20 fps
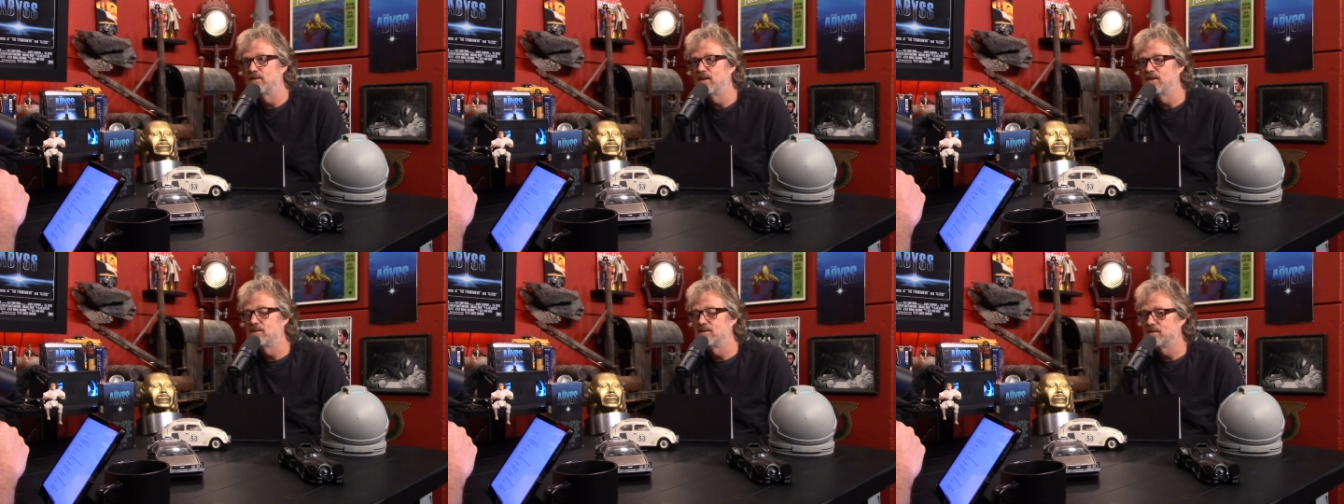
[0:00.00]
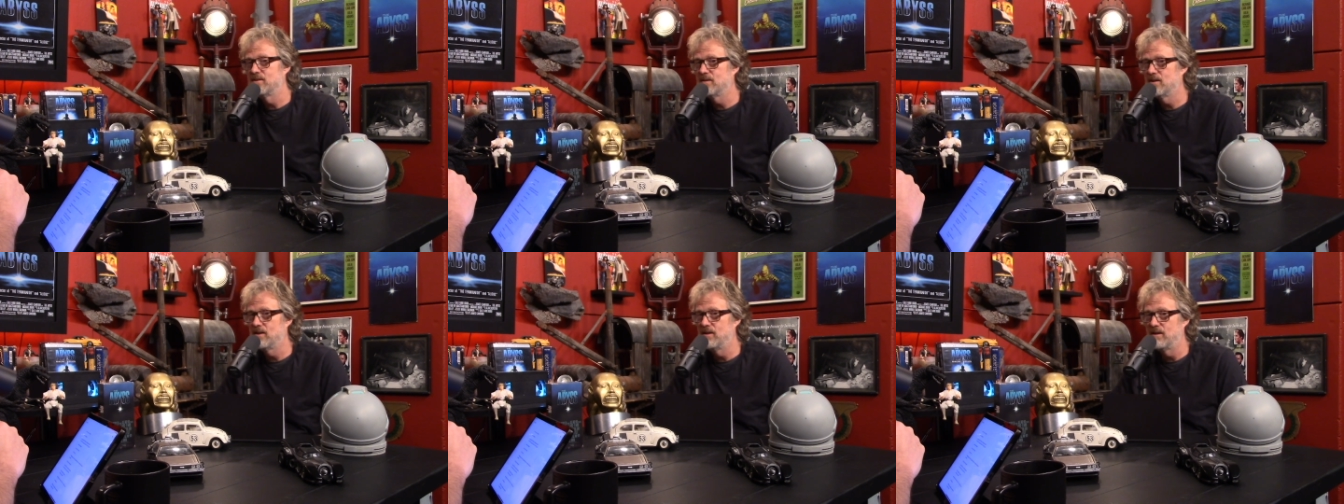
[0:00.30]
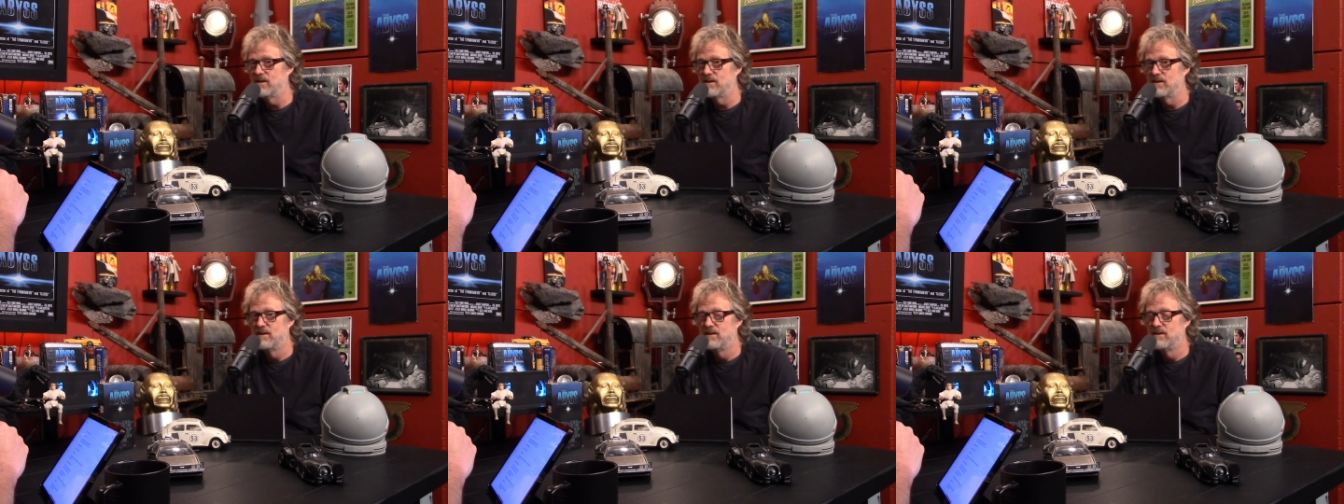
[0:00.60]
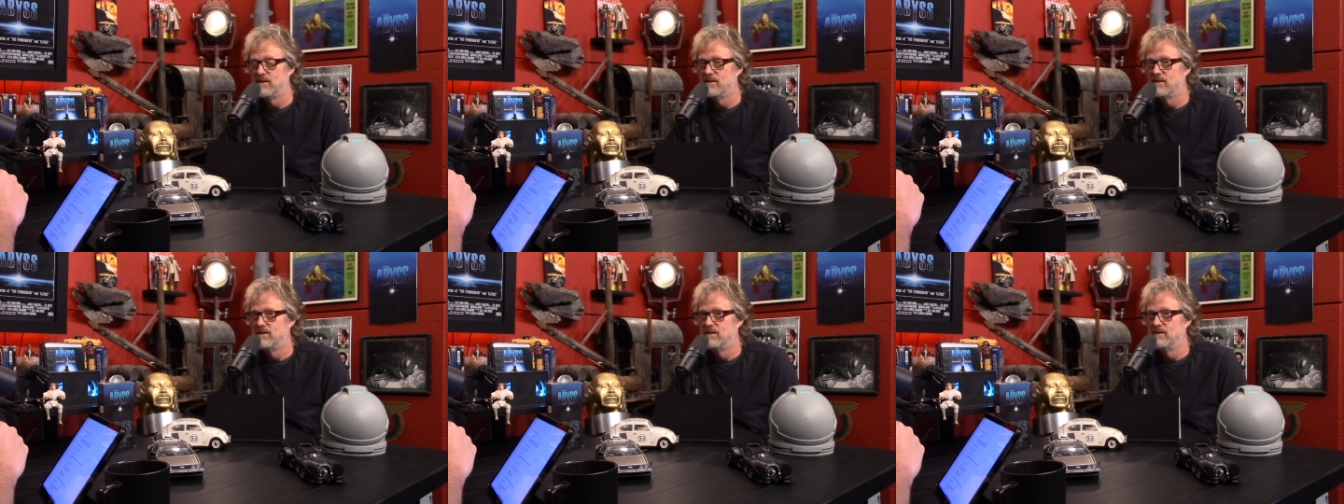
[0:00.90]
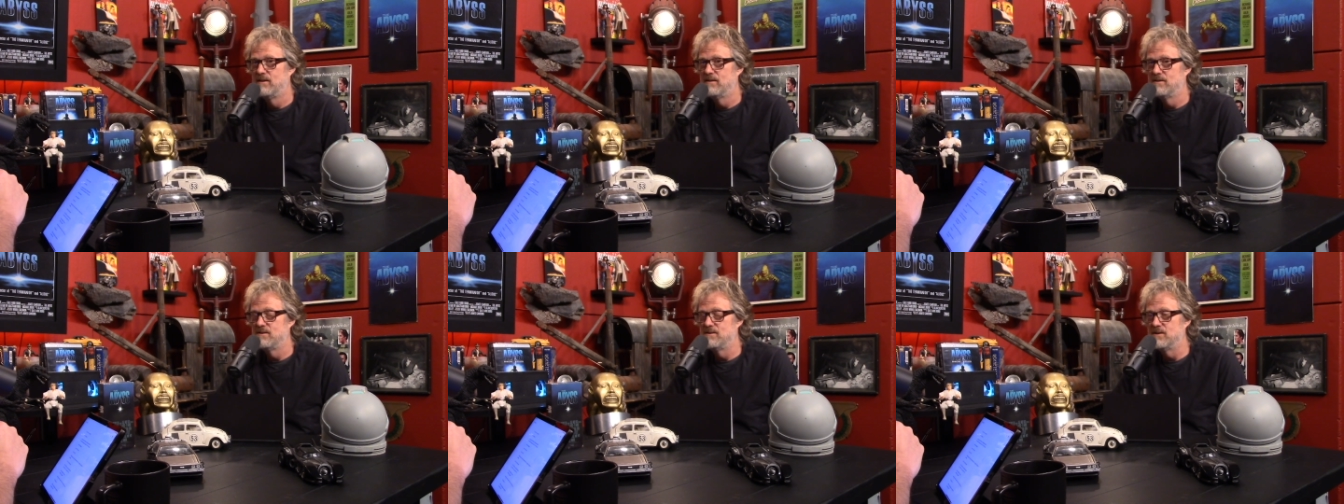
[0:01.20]
it's just like
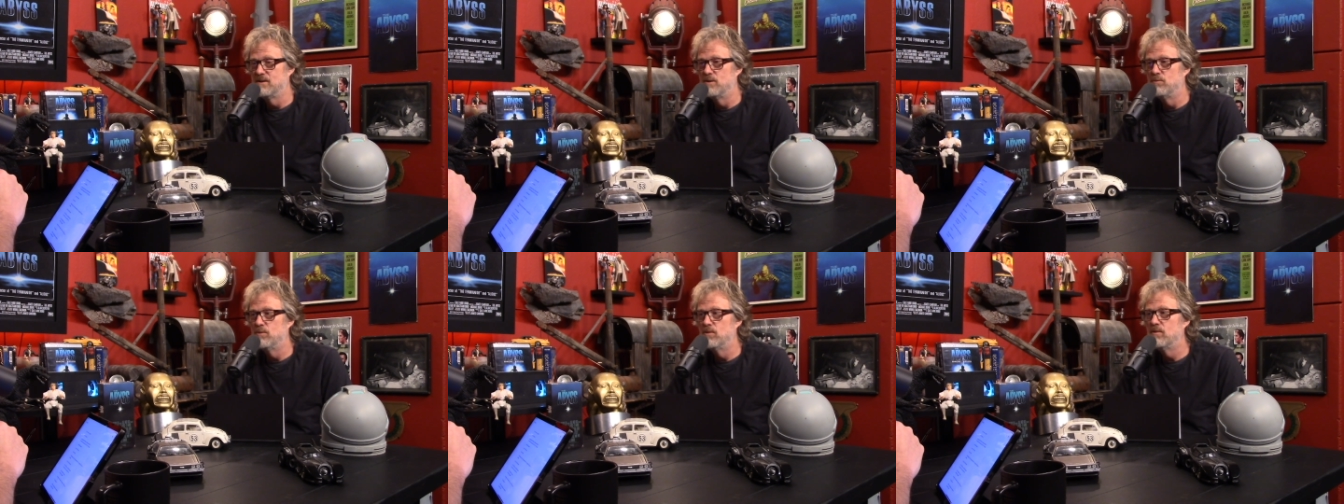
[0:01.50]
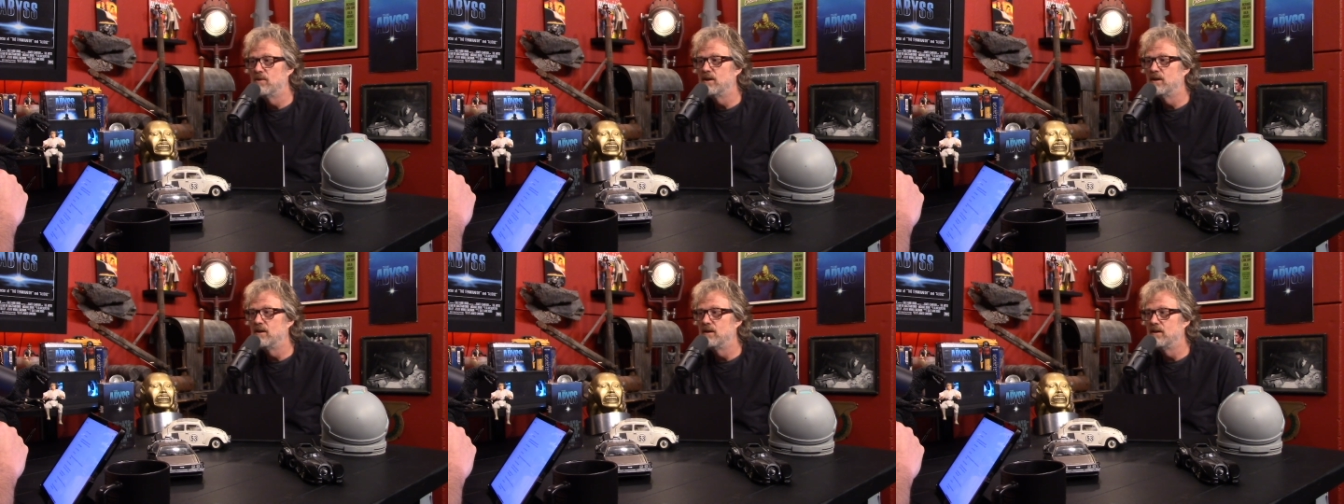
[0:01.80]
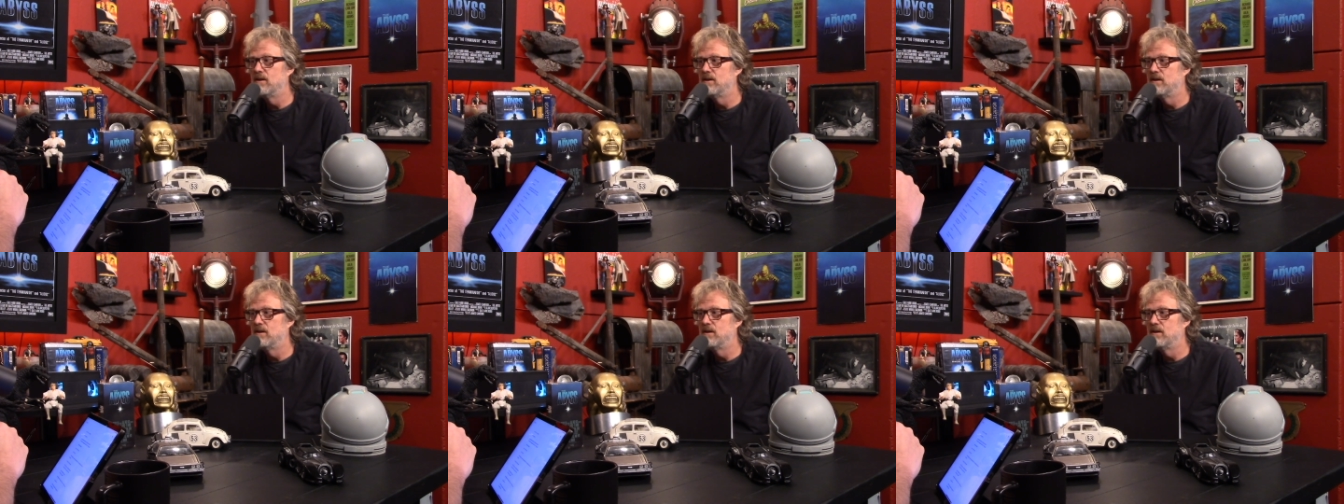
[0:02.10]
submarine,